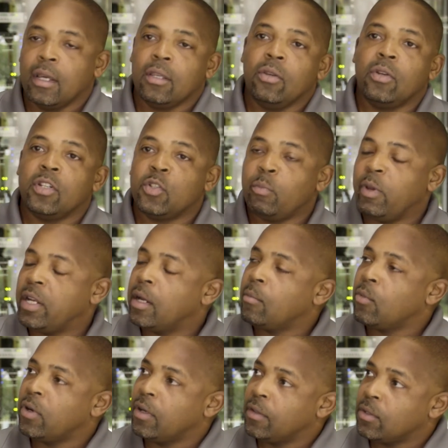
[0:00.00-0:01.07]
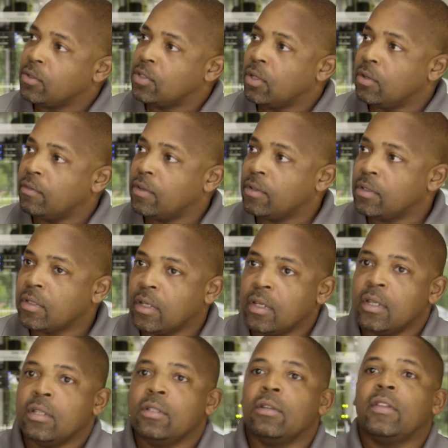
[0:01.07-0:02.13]
You can spin up one of those servers
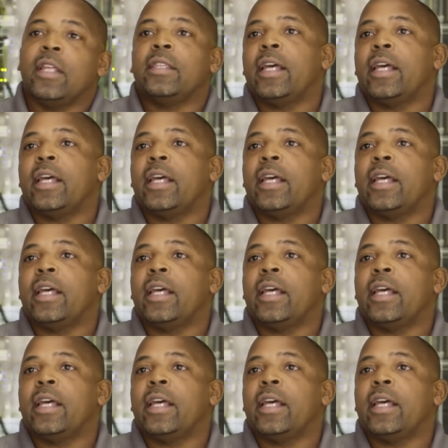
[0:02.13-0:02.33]
so that